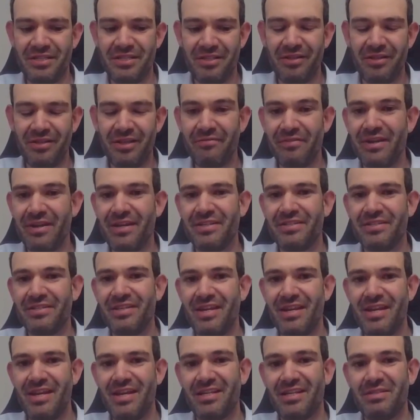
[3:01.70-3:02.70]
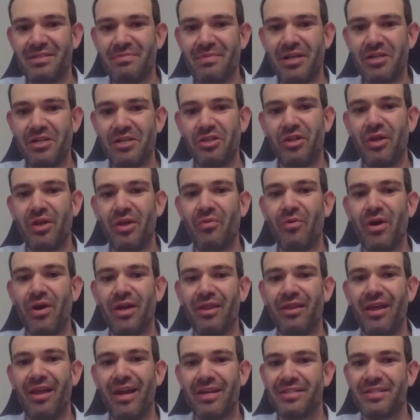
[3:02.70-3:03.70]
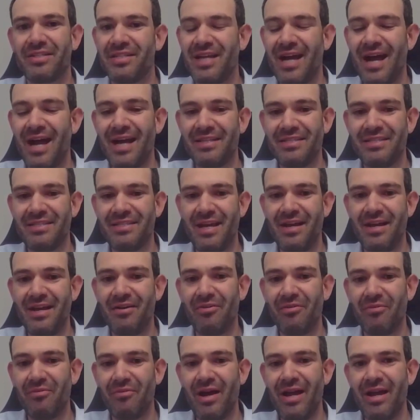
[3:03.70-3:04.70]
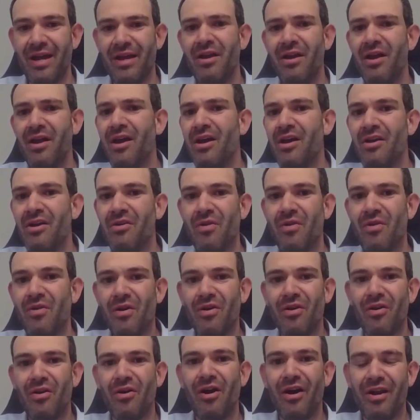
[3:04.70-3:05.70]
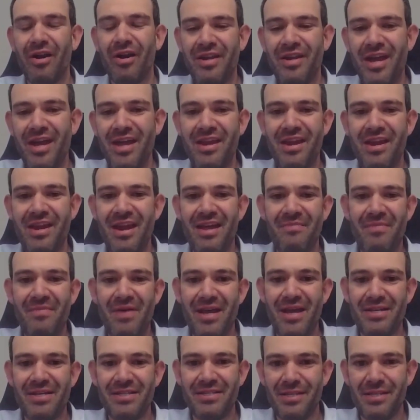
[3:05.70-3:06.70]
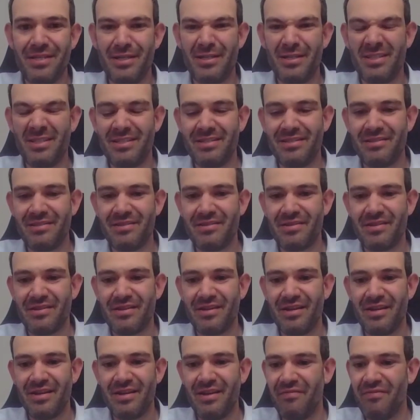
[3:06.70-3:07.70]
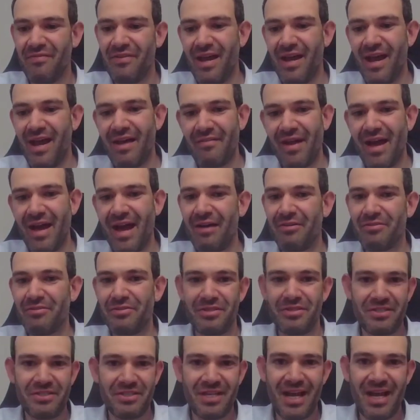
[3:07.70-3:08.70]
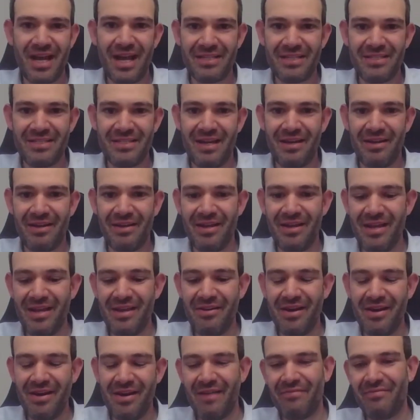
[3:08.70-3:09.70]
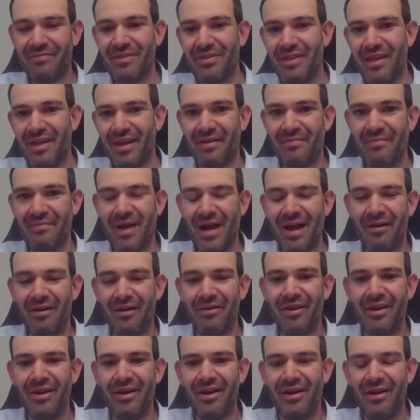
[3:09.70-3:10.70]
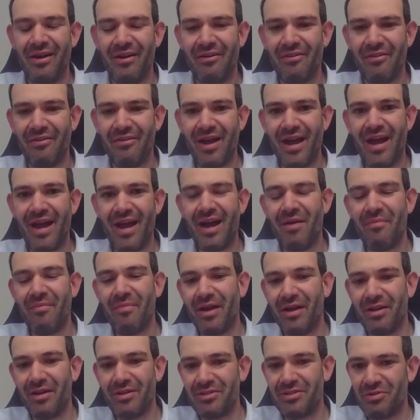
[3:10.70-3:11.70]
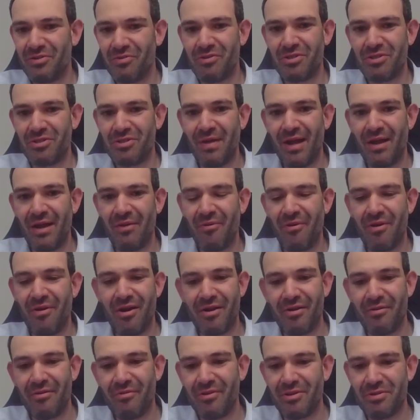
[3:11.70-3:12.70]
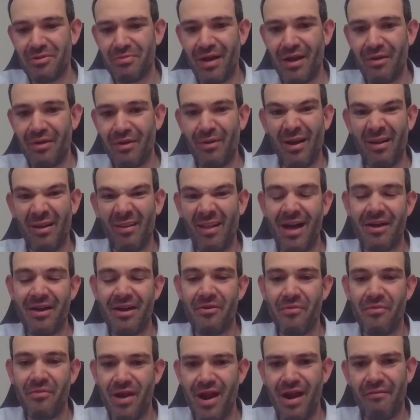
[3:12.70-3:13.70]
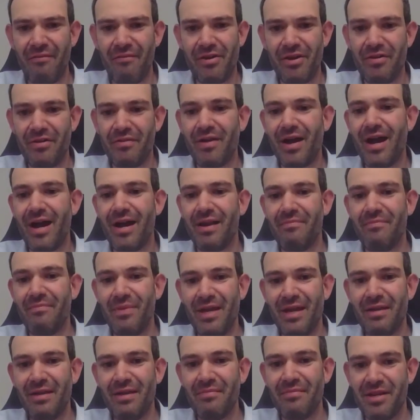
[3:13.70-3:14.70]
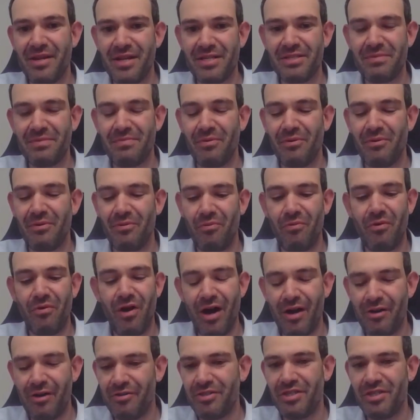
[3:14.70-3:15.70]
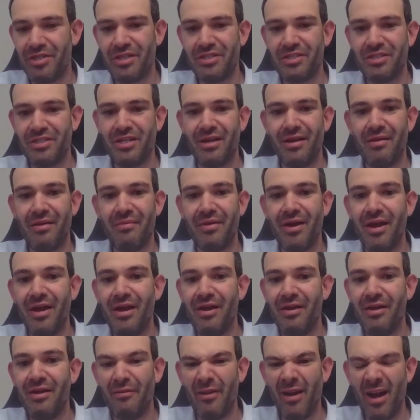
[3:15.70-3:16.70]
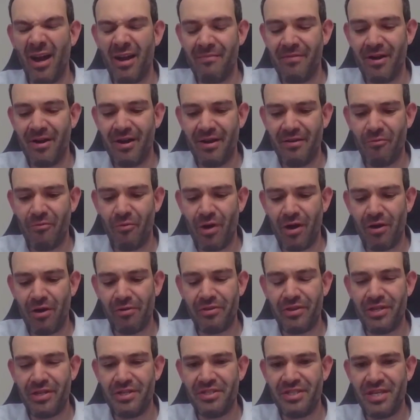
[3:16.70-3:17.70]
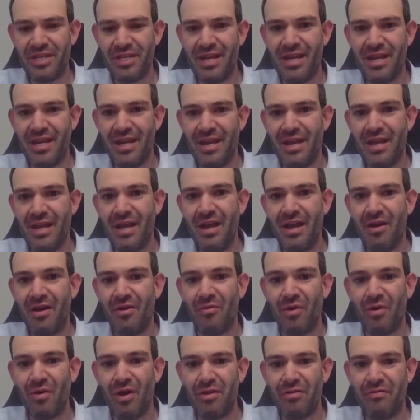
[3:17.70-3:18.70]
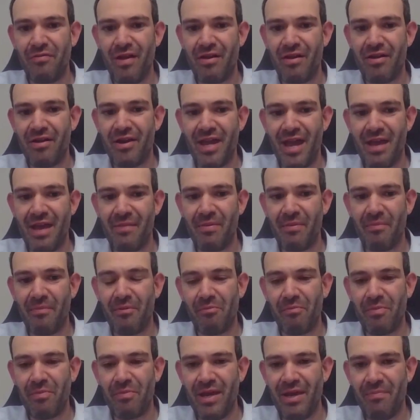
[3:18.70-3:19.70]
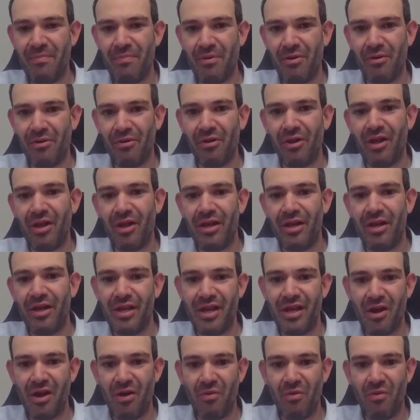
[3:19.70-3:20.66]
it is to live in a city, especially one like Scottsdale, right? Where on a day-to-day basis, if you have a house in Scottsdale, you don't have to think about, okay, how am I going to source my water? Where's my well at or whatever? You've got a big municipal water system. You've got a very wealthy city with very capable people,